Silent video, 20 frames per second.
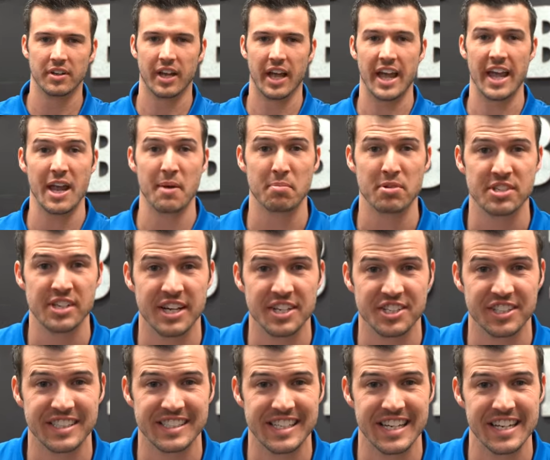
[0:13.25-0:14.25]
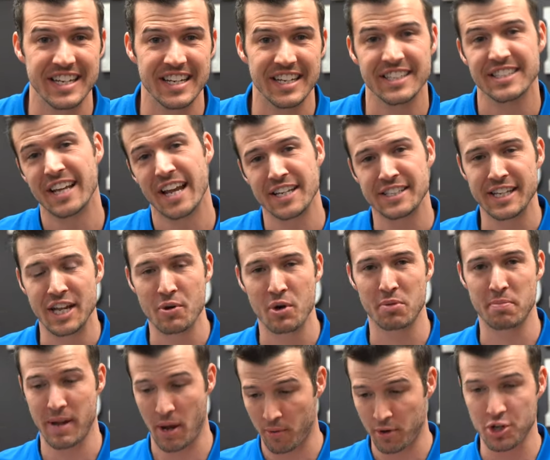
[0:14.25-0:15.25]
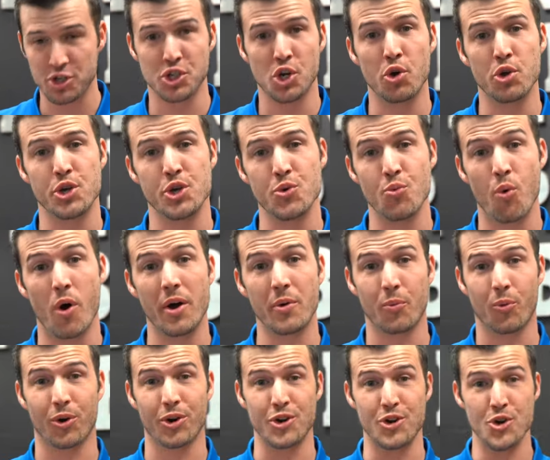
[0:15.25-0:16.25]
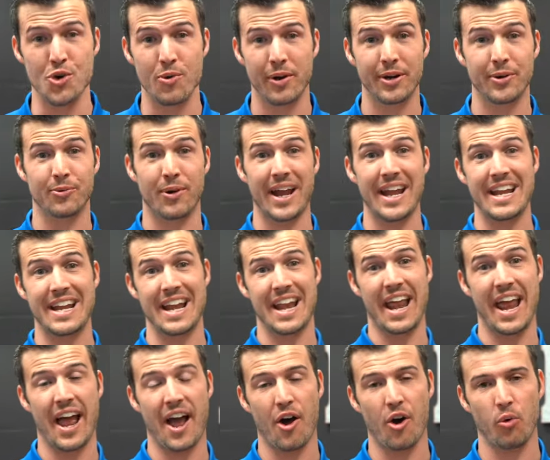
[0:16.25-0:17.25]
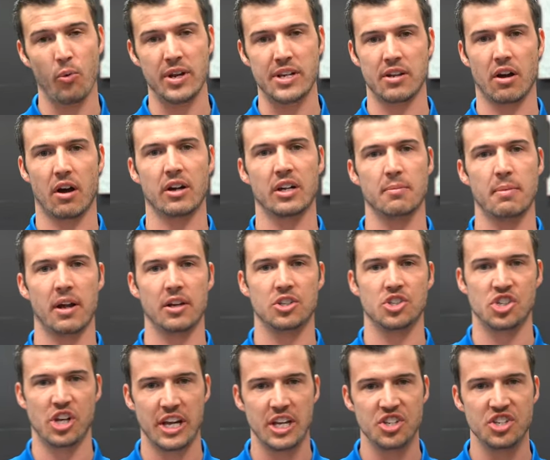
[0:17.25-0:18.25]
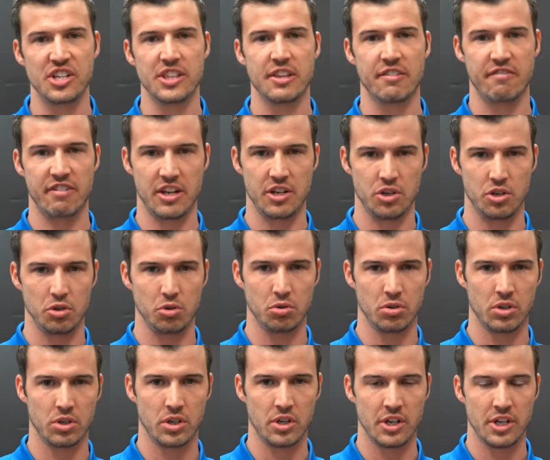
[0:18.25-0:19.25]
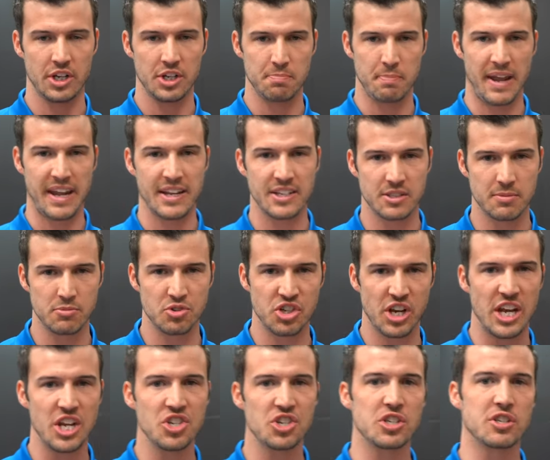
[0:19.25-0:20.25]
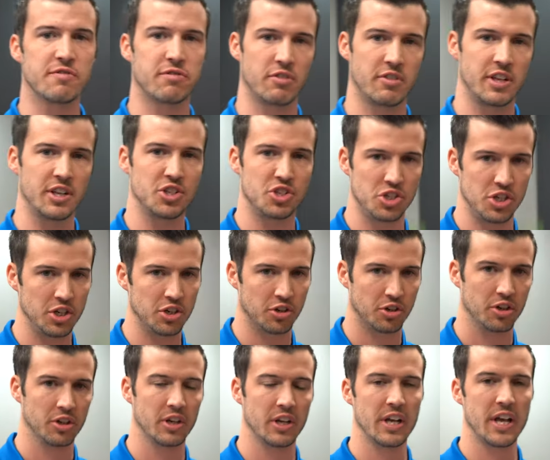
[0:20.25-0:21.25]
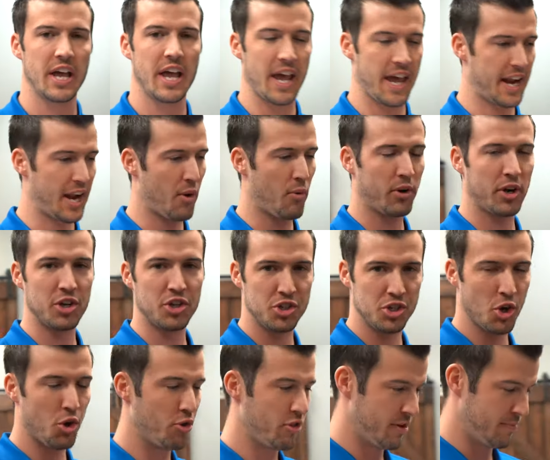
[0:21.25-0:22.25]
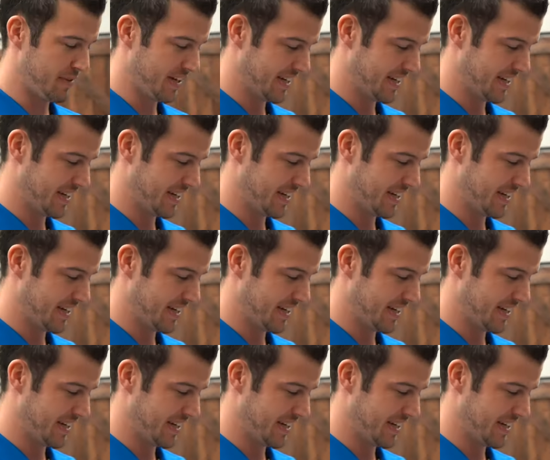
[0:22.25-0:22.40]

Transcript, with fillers: Hey, 8% Nation attendees, hey, stay with me. I want to show you what we're doing right now. We talked about changing the venue, making some changes for this year, and I want to show them